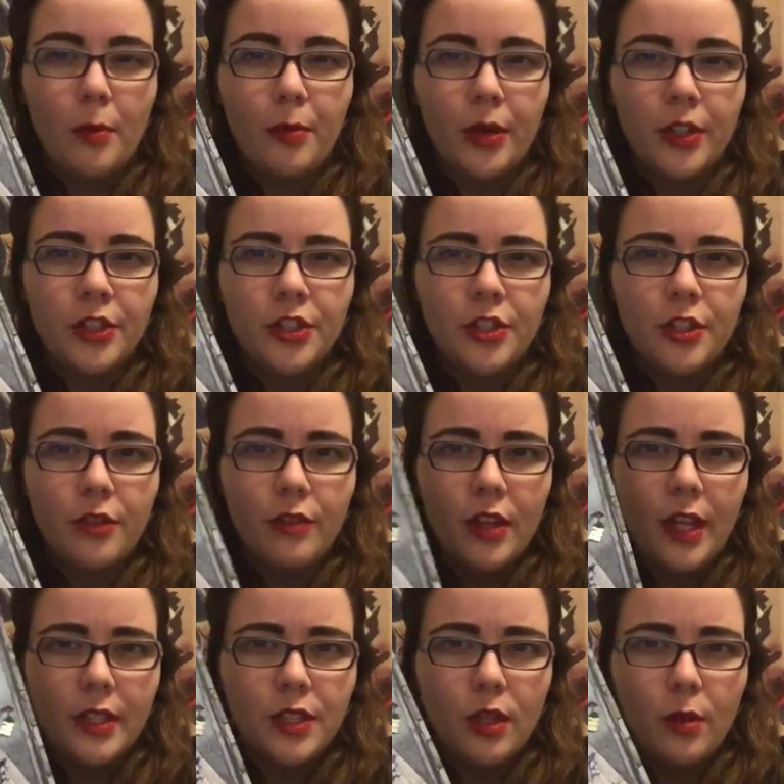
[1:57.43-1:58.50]
a bunch of
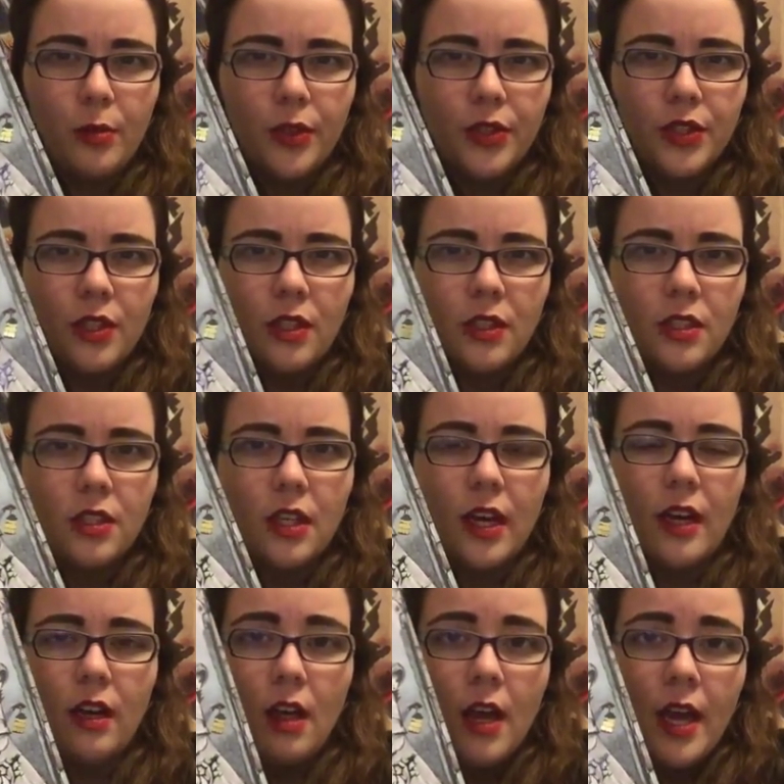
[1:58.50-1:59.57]
classical books in this
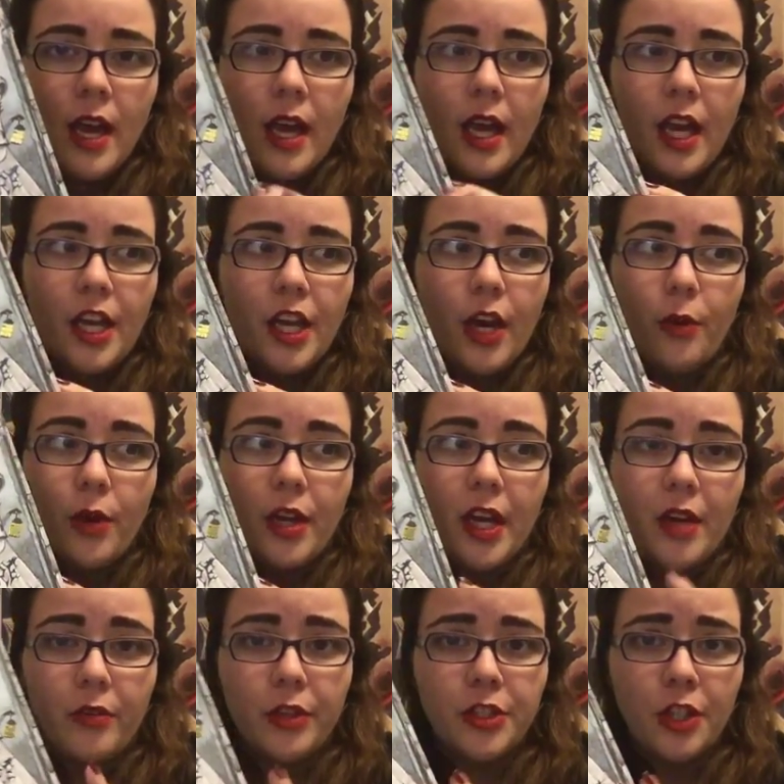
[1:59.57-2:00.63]
style, and I want
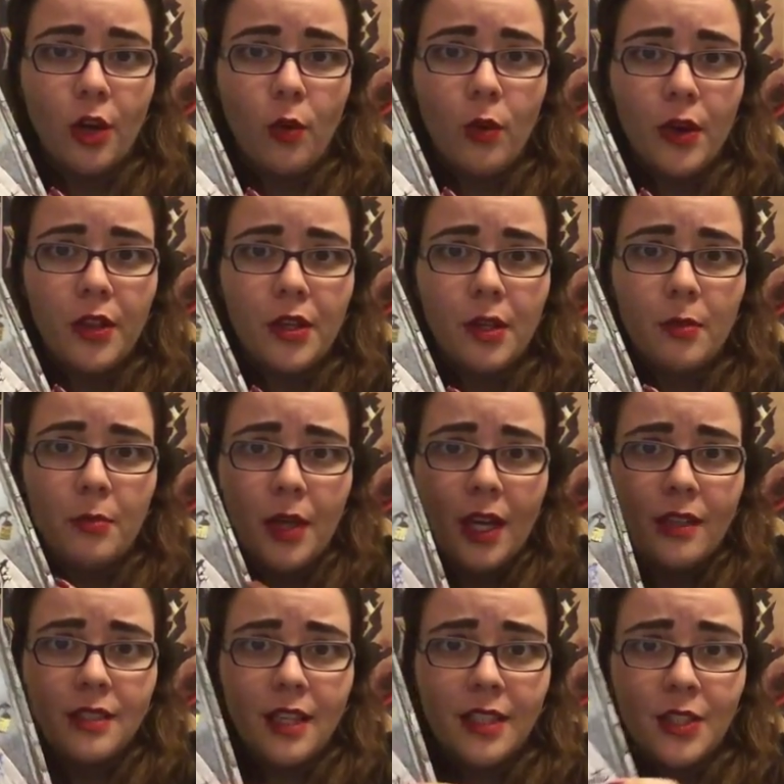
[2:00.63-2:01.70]
every single one of them
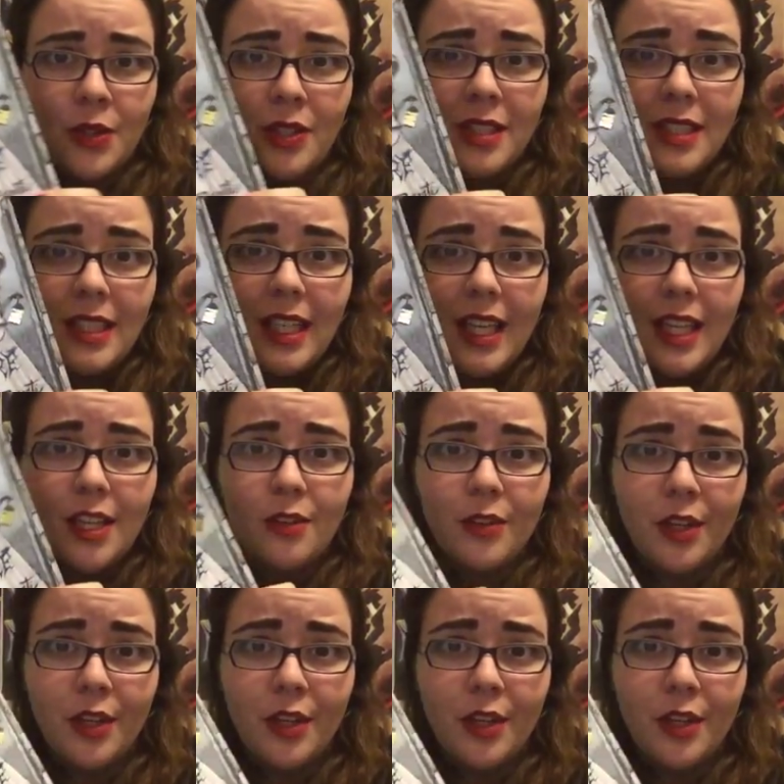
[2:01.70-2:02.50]
because, as you can see, they're